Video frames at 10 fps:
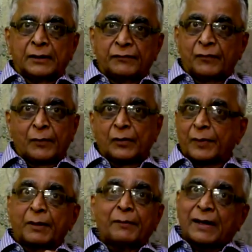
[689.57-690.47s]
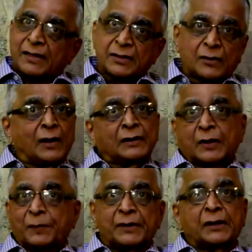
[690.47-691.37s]
if you want to become manager or
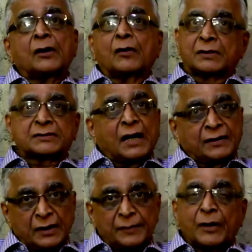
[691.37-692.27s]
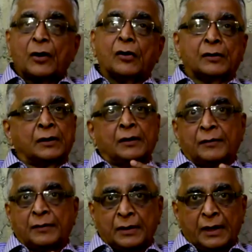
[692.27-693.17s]
entrepreneur or a startup or
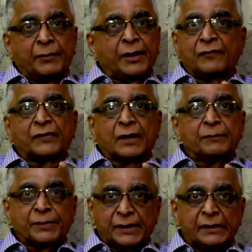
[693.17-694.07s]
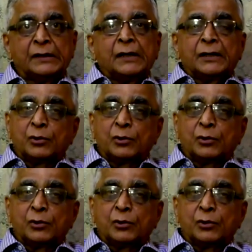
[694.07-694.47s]
a MD of a company,